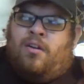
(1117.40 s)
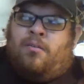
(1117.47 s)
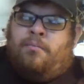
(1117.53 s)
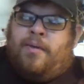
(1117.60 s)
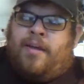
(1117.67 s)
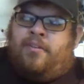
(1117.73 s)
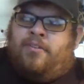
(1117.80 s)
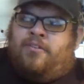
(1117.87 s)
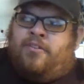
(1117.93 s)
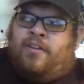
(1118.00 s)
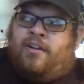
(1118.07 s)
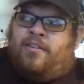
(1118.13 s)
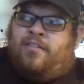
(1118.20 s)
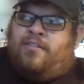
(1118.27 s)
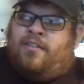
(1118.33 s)
manage it
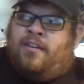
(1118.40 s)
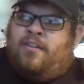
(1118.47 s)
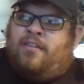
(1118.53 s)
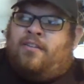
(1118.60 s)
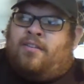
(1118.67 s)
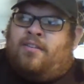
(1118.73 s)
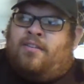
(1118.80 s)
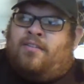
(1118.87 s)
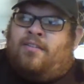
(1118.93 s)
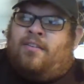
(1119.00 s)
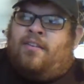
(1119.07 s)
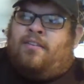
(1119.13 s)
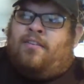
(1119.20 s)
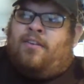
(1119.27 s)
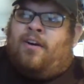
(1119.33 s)
on site. You could sit
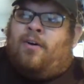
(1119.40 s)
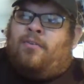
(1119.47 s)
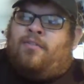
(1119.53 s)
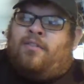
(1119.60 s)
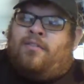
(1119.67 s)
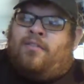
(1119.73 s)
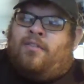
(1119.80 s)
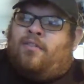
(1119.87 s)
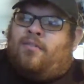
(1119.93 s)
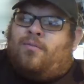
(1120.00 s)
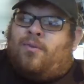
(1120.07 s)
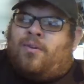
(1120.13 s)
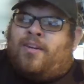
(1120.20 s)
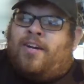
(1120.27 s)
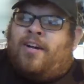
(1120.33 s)
at your house, even
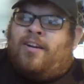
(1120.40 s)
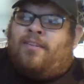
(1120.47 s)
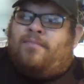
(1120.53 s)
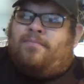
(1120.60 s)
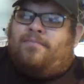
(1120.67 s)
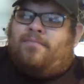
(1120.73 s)
work on it.